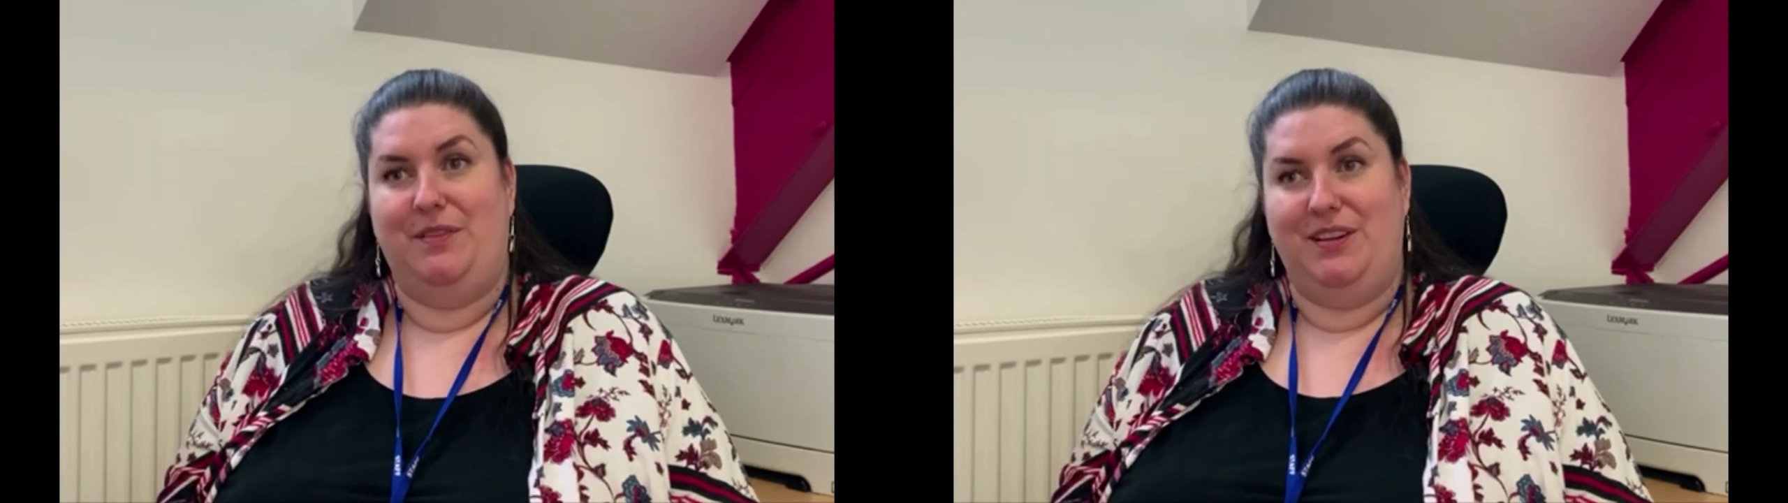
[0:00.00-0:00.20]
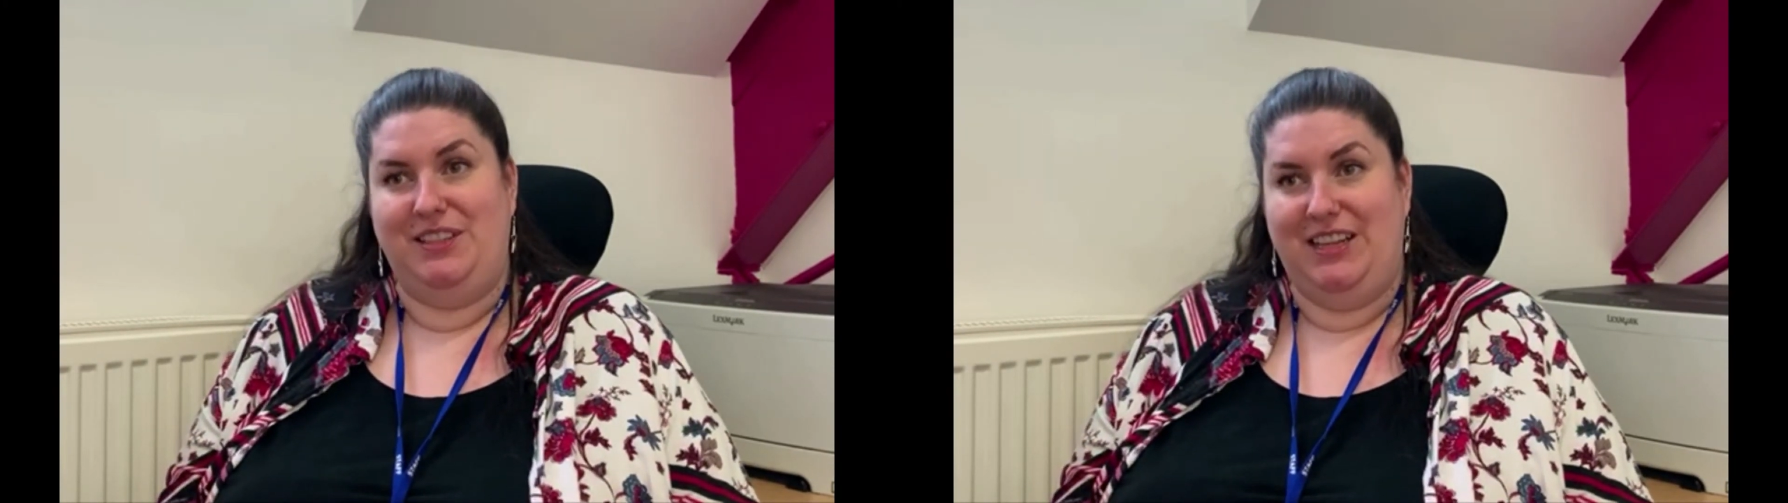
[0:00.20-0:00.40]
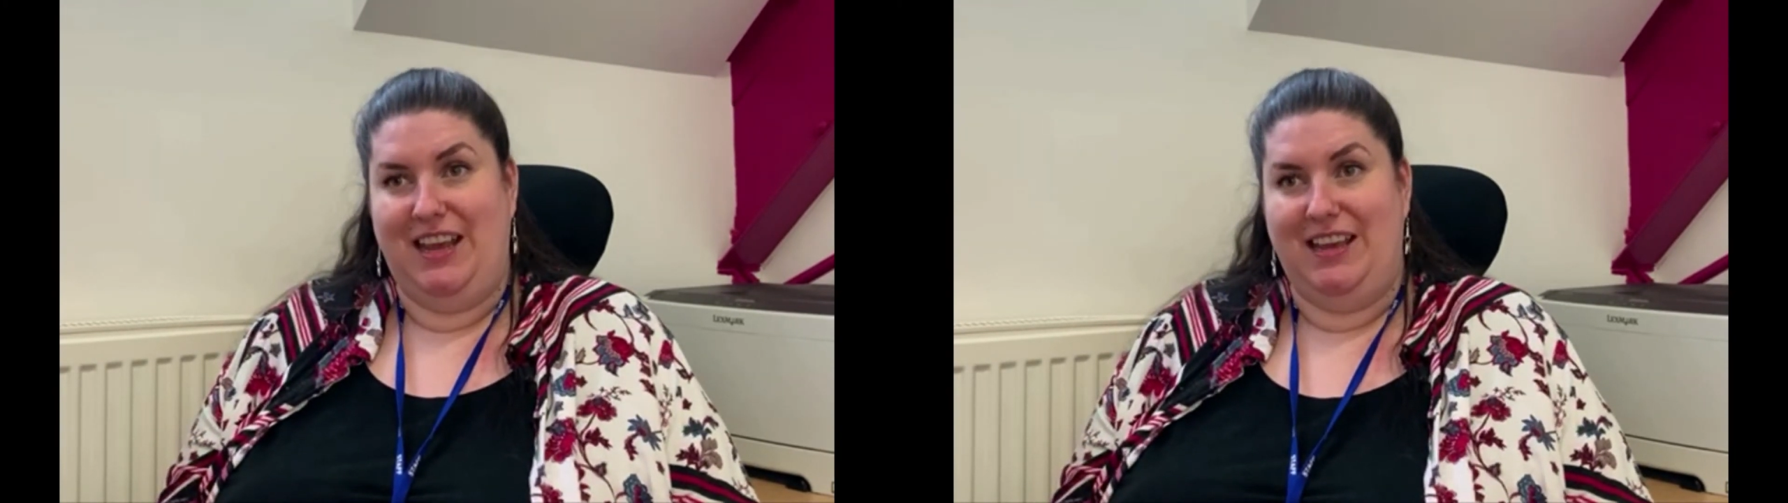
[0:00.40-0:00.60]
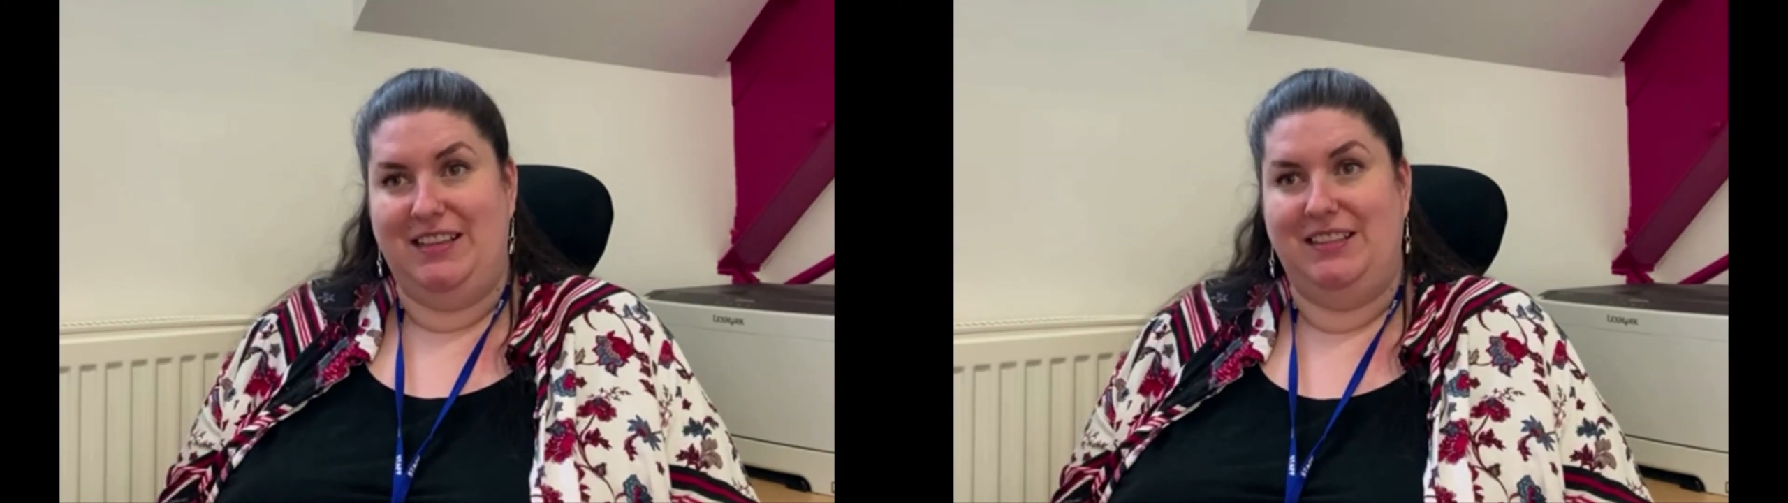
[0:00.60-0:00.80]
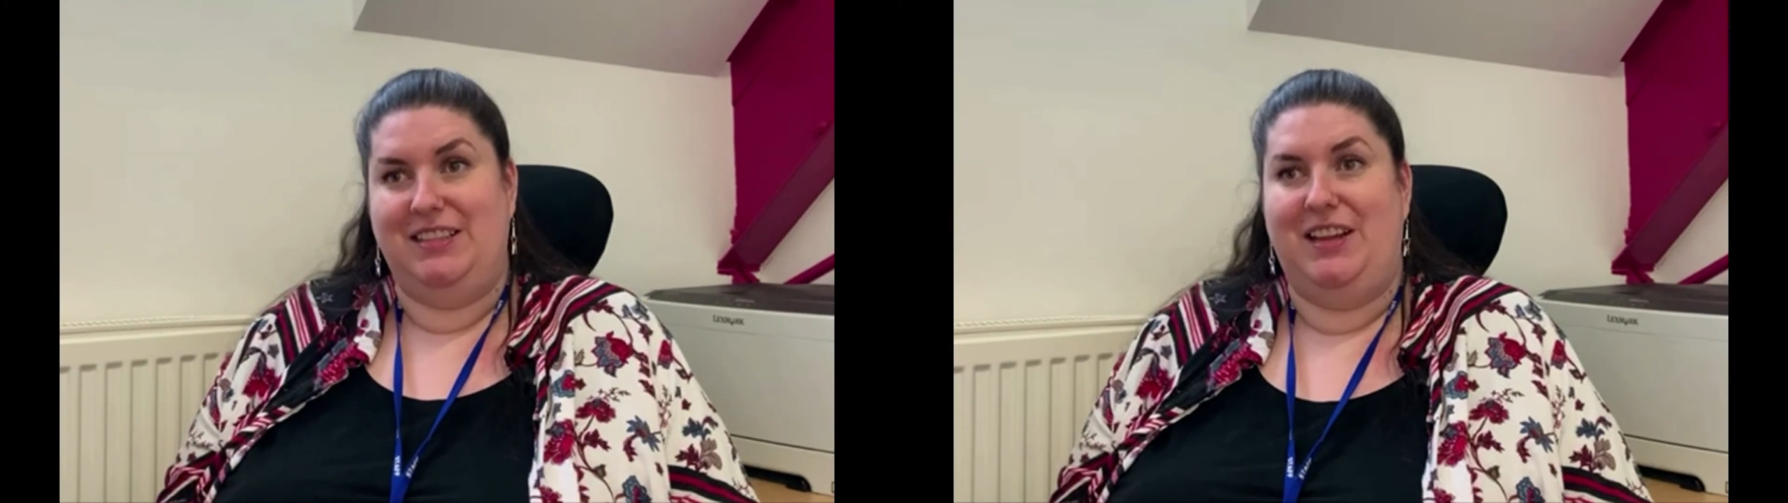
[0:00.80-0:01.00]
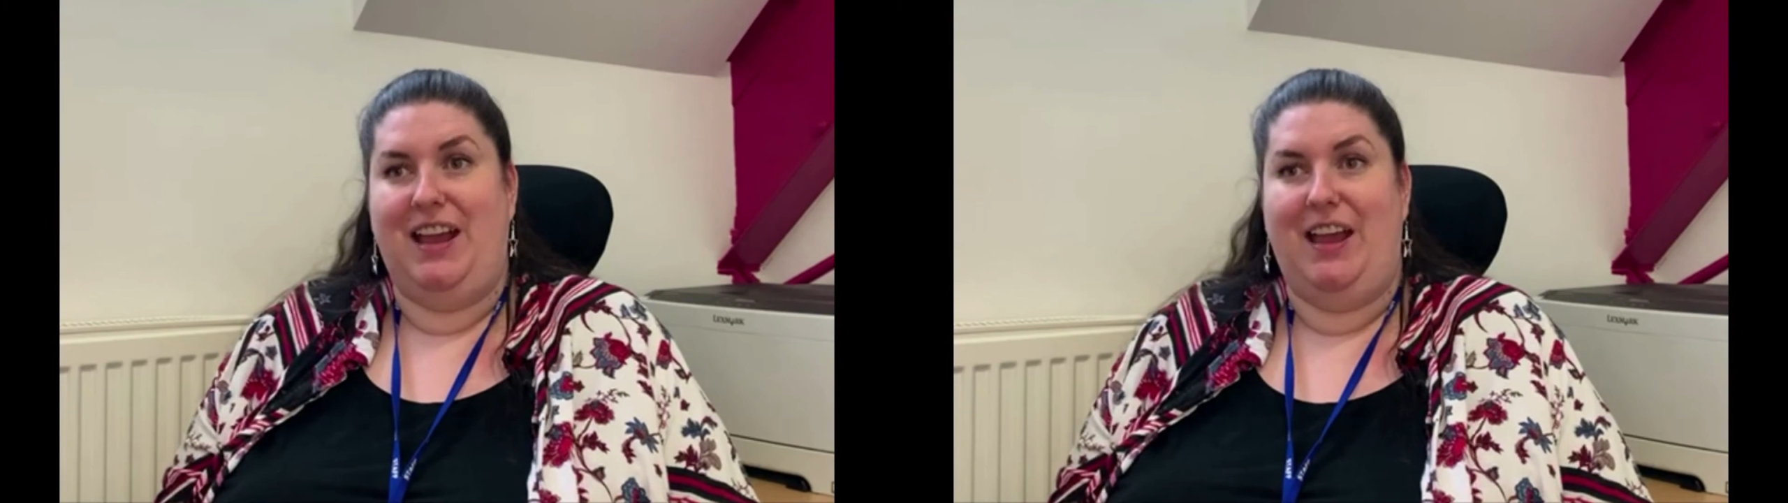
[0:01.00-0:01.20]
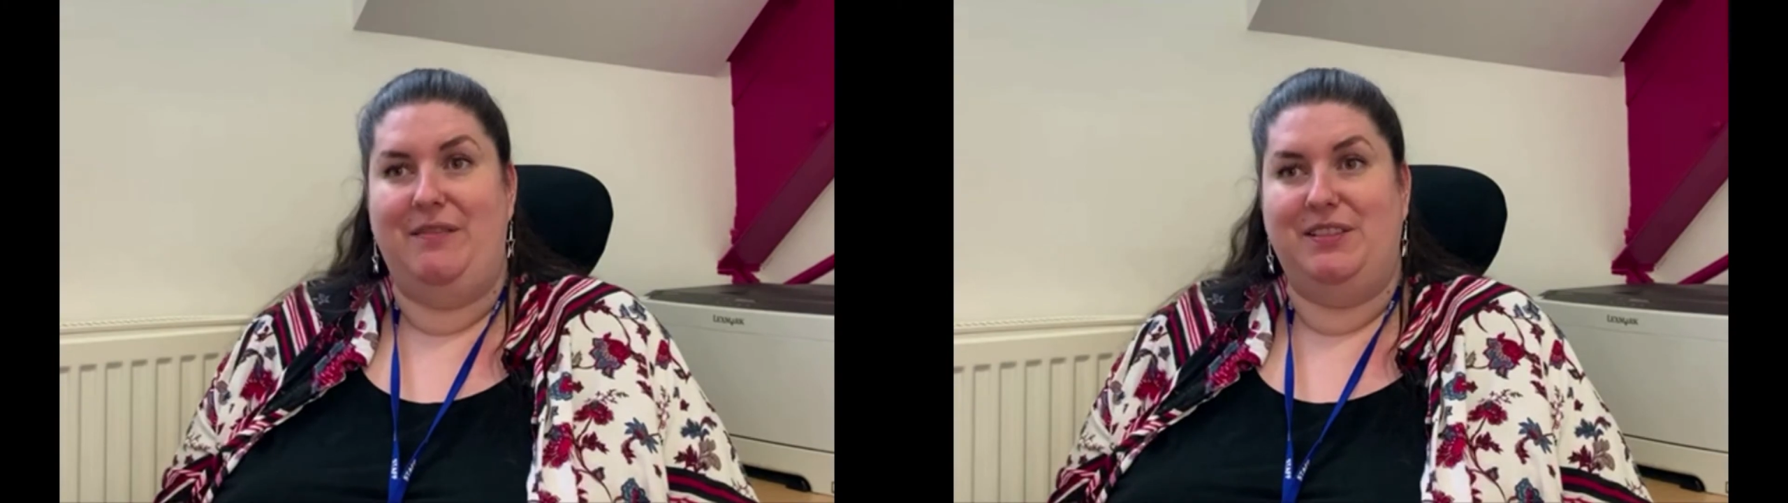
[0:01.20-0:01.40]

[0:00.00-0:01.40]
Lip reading: volunteers, to have